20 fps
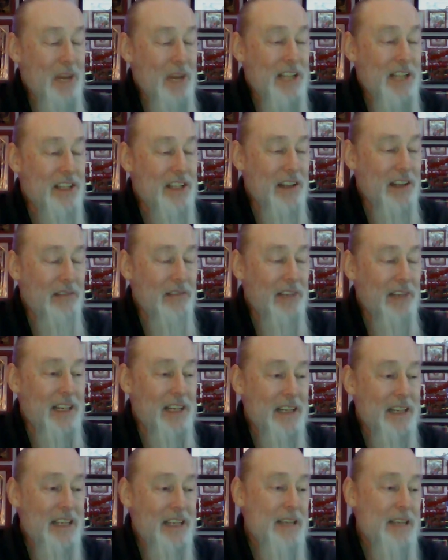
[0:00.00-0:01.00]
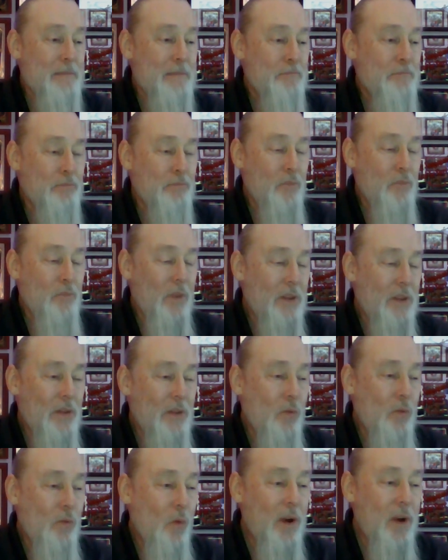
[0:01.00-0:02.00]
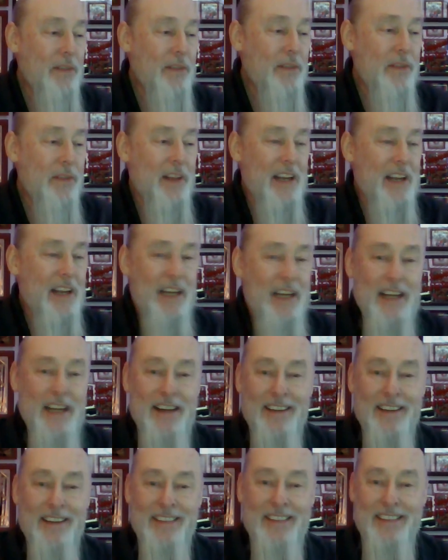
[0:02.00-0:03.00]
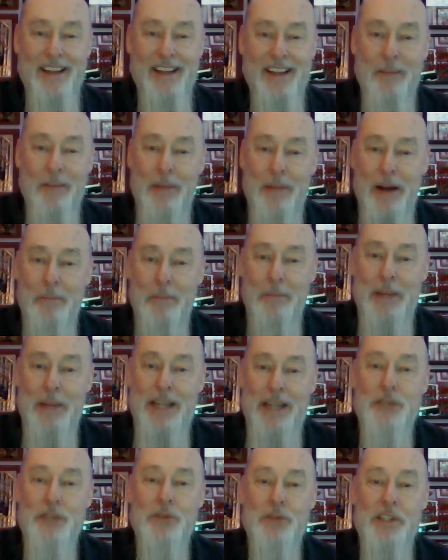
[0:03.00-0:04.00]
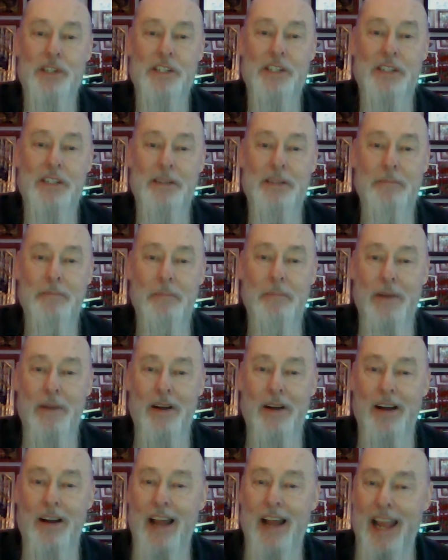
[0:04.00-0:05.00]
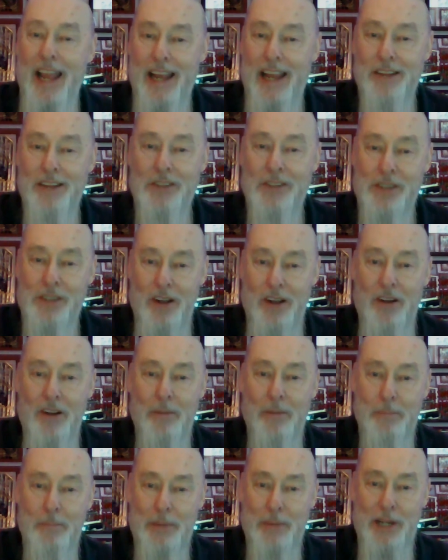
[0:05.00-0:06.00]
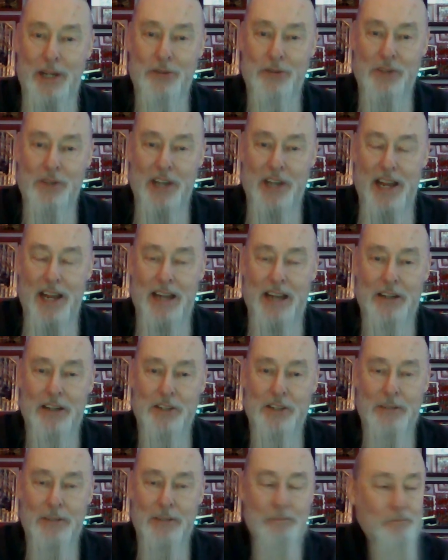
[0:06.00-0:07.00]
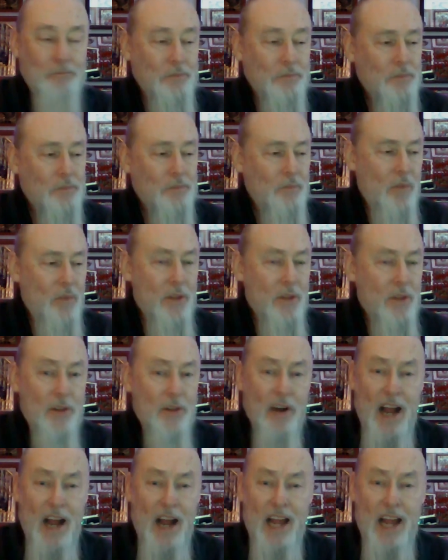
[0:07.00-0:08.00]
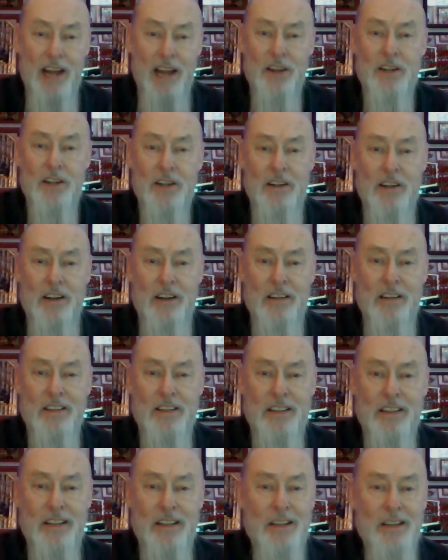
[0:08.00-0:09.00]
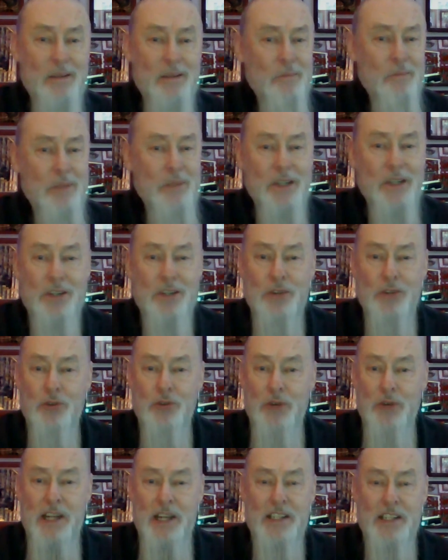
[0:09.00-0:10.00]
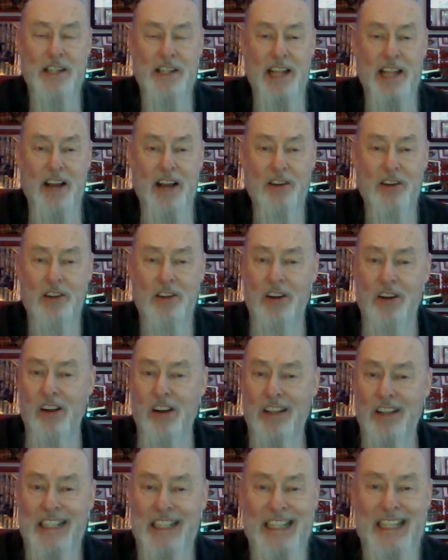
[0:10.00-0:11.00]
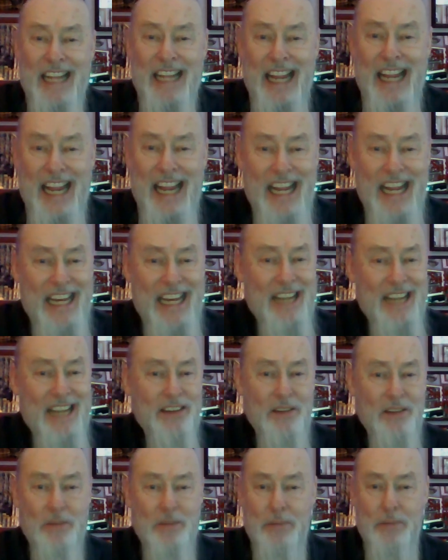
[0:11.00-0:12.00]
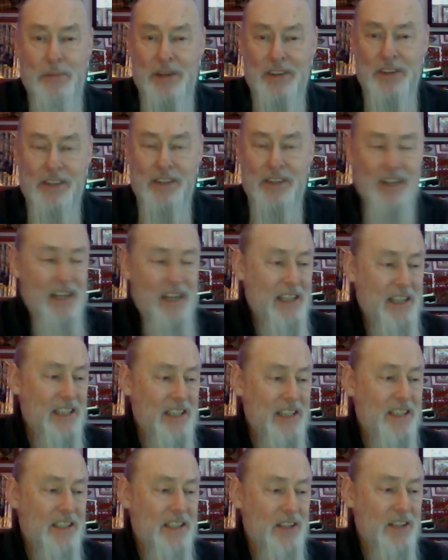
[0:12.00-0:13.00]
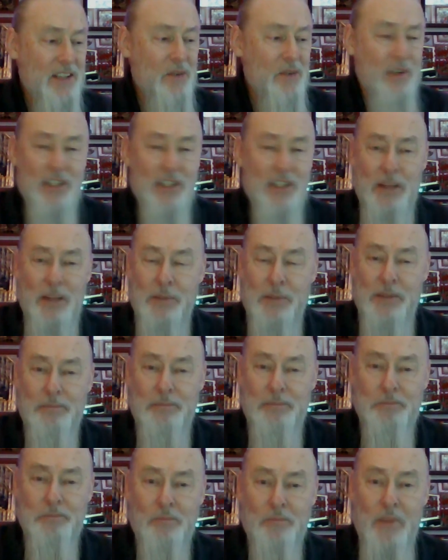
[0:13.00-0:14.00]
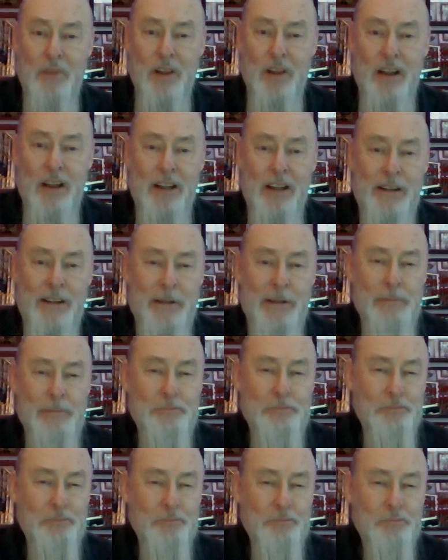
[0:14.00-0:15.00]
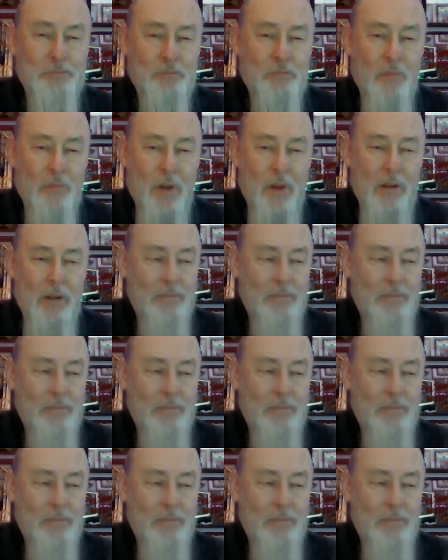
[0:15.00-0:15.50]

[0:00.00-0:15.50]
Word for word: It's lovely. The one thing here about Petrus ales, all Petrus ales, they're high alcohol, but there's no trace of the alcohol in any of the beers, and this is no exception. Mm.